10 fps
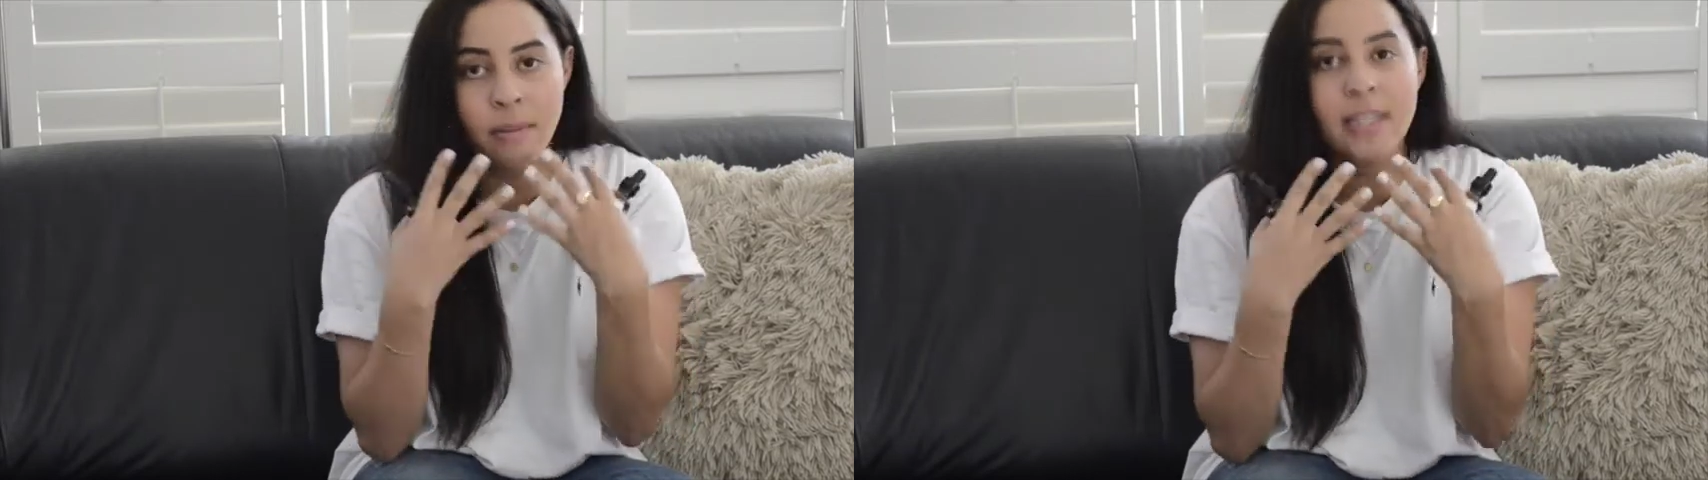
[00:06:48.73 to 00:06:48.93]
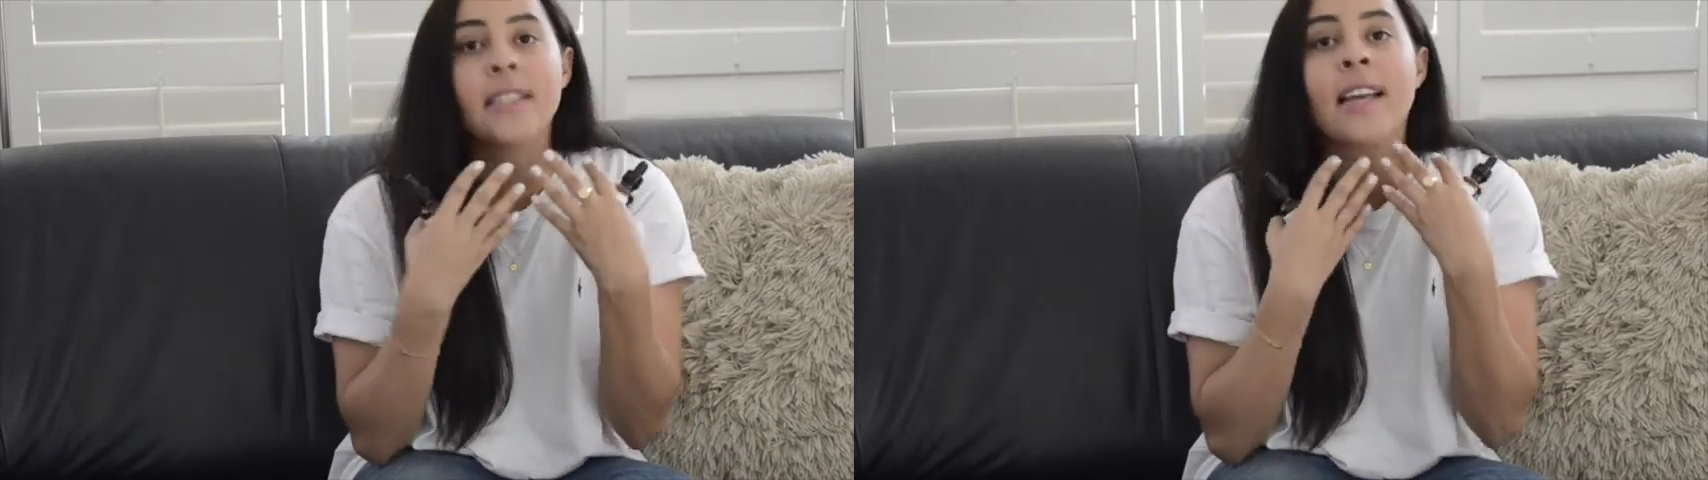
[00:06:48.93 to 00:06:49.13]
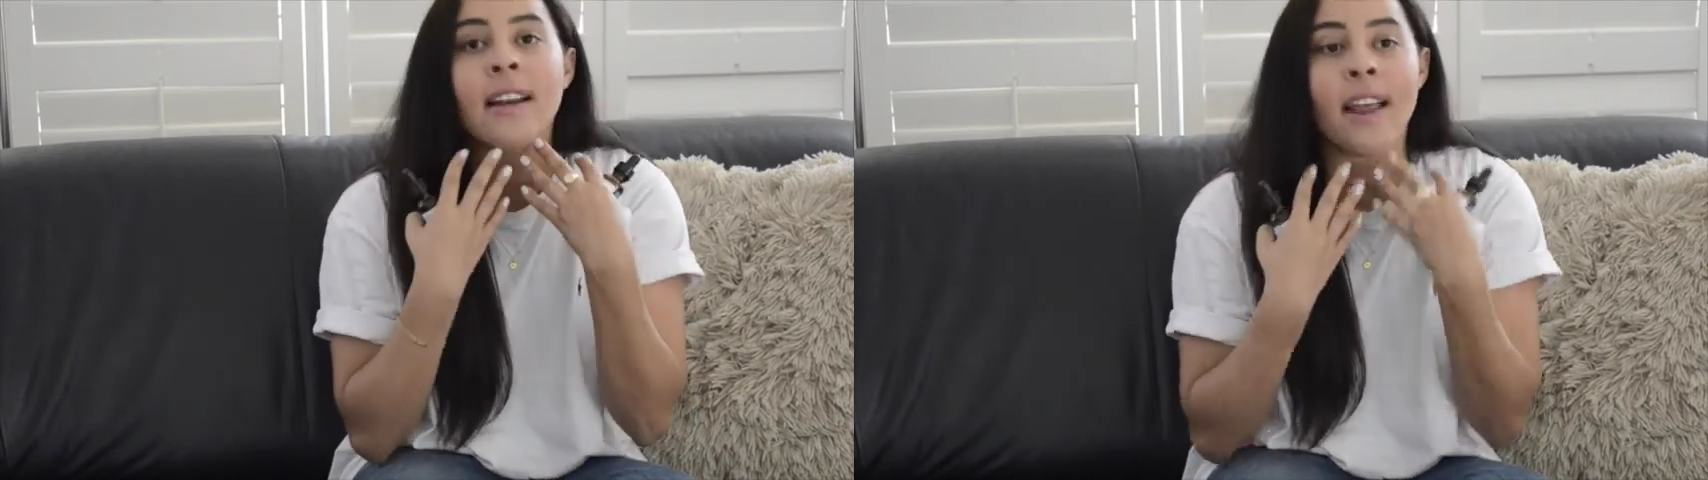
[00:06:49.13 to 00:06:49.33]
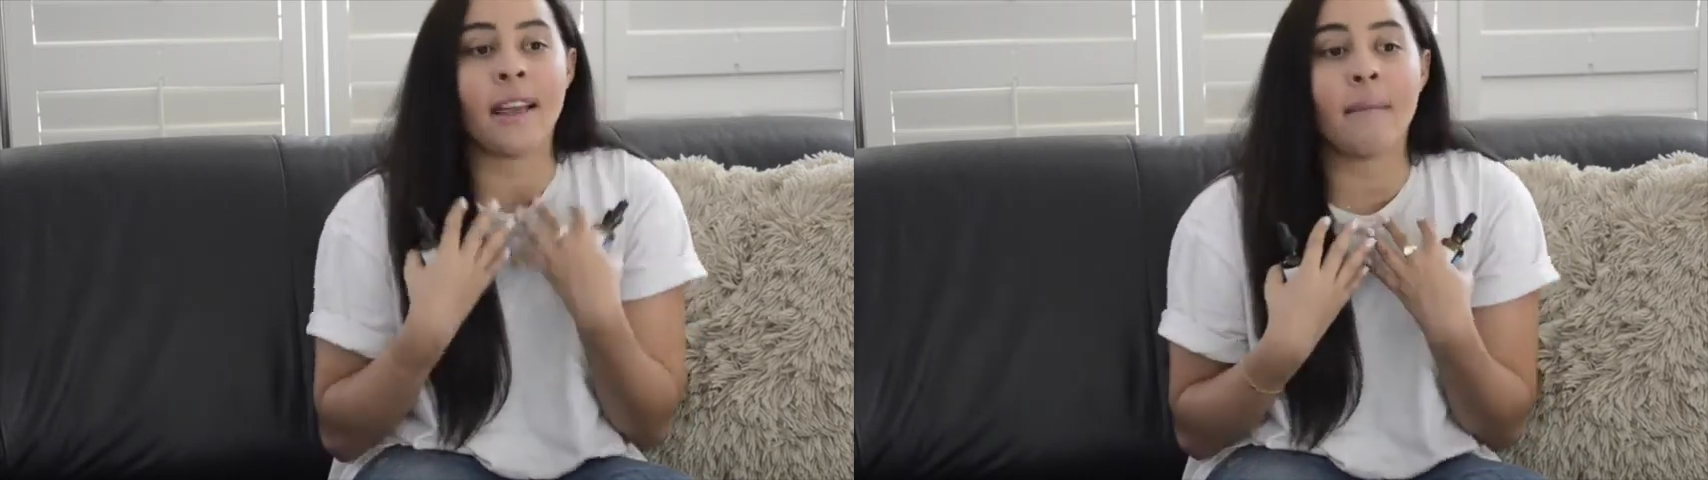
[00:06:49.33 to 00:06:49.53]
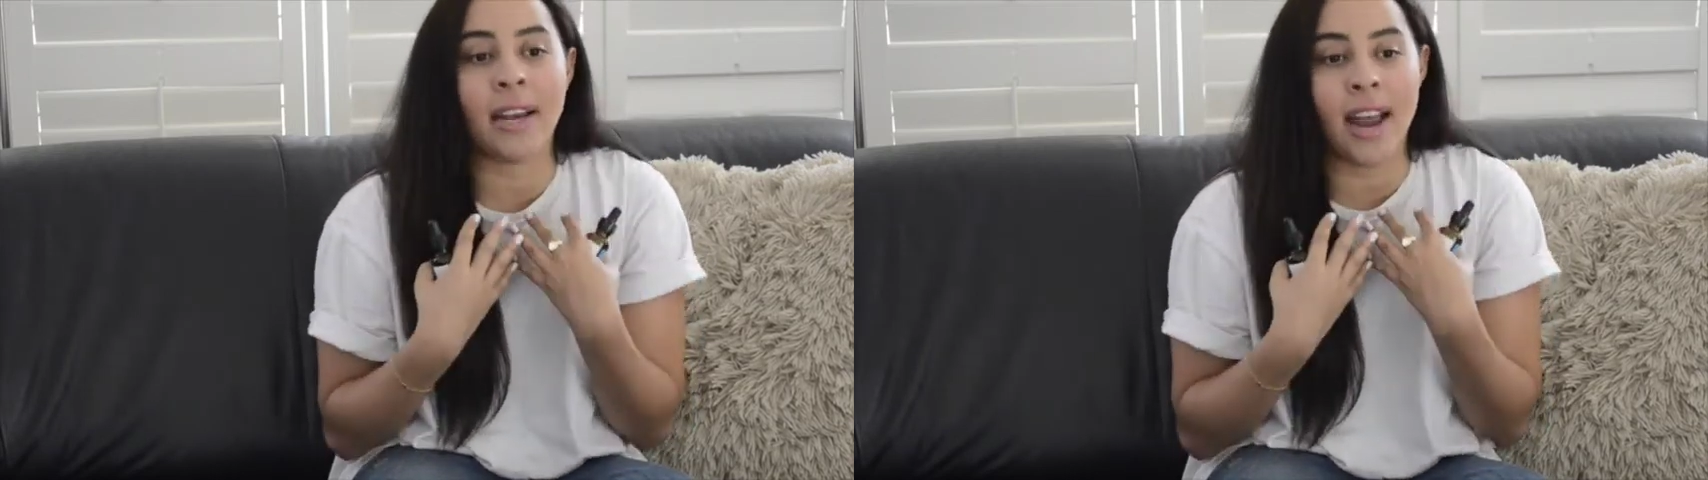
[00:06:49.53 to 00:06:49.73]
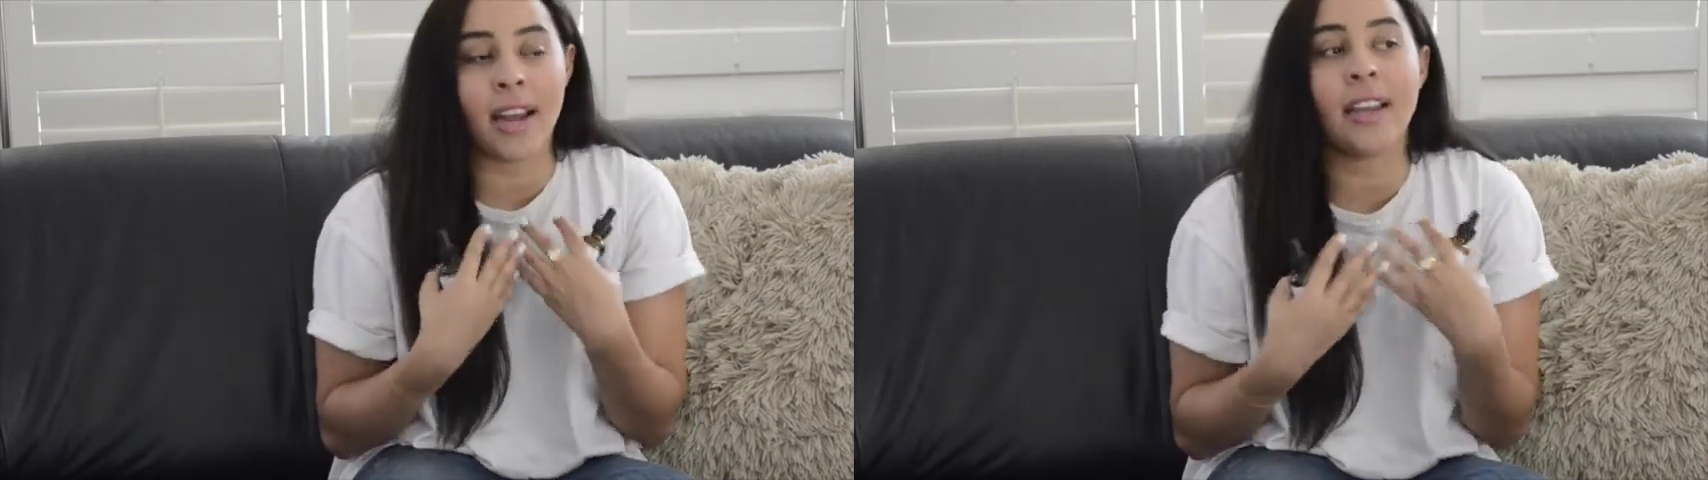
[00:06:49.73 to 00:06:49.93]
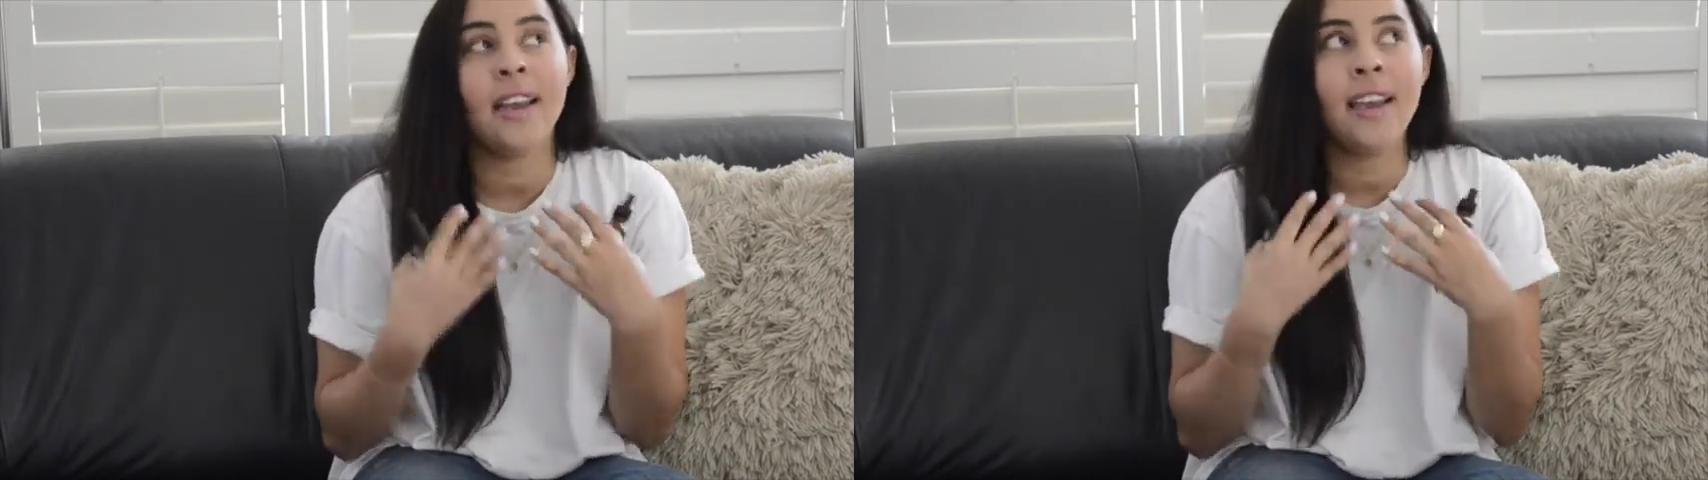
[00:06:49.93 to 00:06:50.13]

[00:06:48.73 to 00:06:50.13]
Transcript: my skin and my neck.